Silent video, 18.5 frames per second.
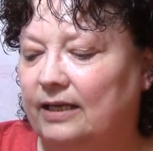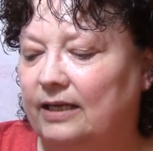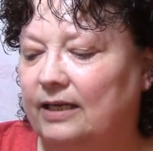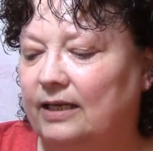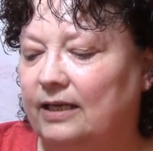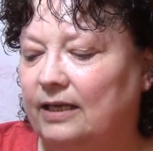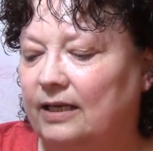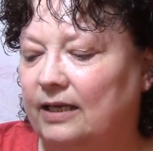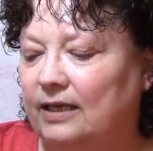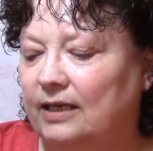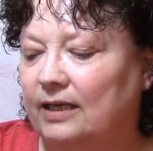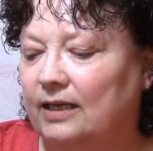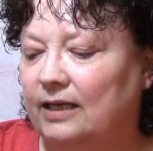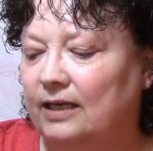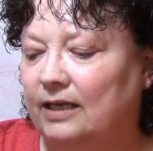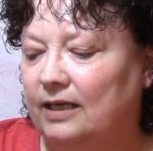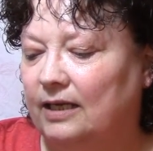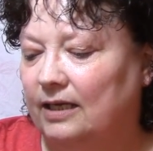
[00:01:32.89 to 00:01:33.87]

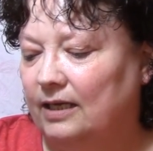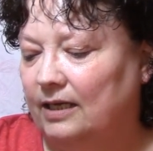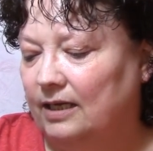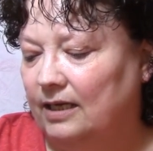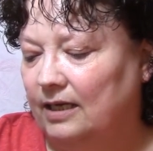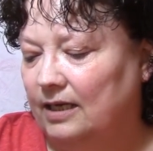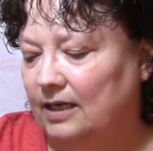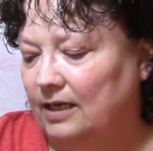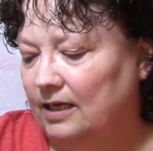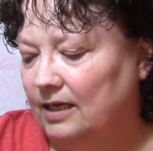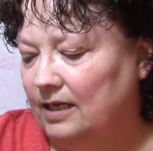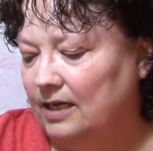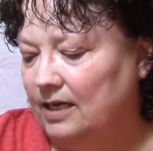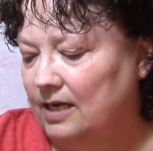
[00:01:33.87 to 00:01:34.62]
[no speech]